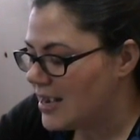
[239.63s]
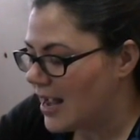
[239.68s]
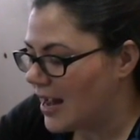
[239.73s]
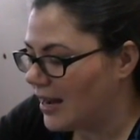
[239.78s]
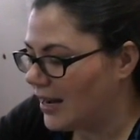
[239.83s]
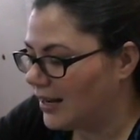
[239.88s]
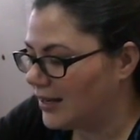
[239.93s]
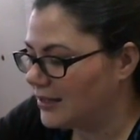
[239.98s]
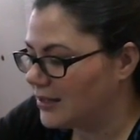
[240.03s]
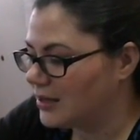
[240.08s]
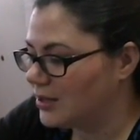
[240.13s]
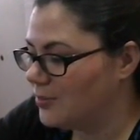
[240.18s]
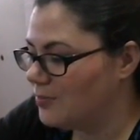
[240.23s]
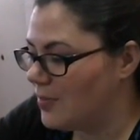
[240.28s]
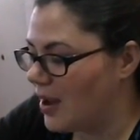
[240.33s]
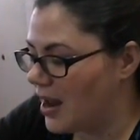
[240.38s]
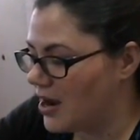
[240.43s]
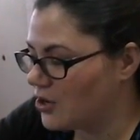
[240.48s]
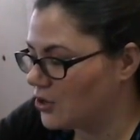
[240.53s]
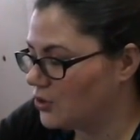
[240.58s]
And the
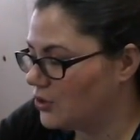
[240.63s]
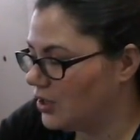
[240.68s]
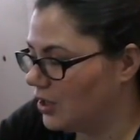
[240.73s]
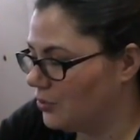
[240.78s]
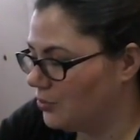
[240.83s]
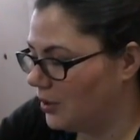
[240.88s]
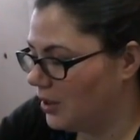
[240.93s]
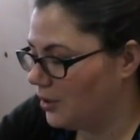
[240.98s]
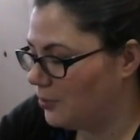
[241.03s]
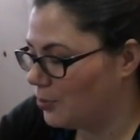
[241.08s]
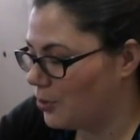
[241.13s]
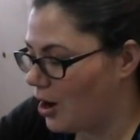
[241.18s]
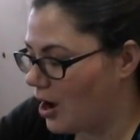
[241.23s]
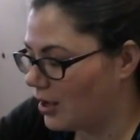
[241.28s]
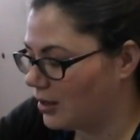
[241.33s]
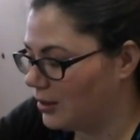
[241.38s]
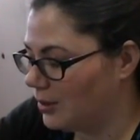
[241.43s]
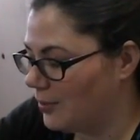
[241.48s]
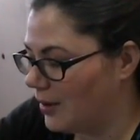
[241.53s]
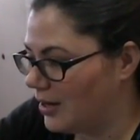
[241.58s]
mayor did read a
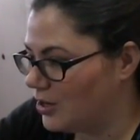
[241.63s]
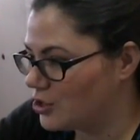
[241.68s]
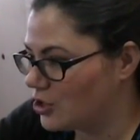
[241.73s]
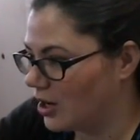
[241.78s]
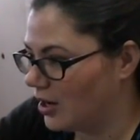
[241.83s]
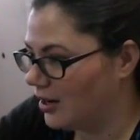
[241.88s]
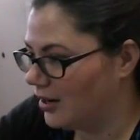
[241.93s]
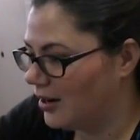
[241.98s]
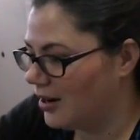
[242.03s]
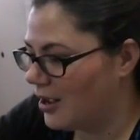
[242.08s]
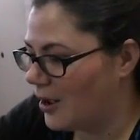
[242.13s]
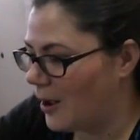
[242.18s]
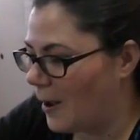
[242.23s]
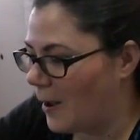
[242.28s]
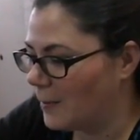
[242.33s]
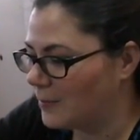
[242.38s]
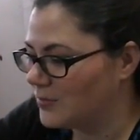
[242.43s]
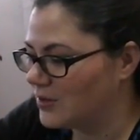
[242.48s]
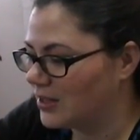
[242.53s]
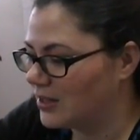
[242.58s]
proclamation
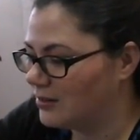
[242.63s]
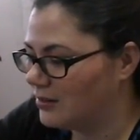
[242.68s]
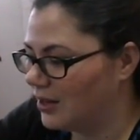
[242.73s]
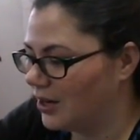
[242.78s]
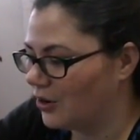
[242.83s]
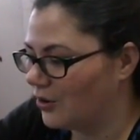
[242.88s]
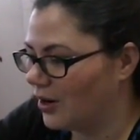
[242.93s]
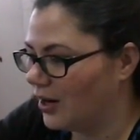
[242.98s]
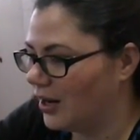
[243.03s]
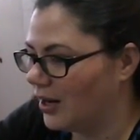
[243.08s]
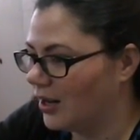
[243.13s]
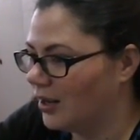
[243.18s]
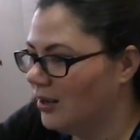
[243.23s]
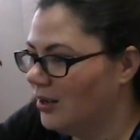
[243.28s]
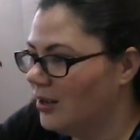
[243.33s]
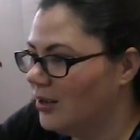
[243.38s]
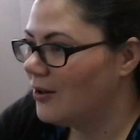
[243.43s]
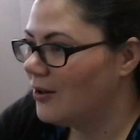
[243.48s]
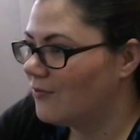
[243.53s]
um, declaring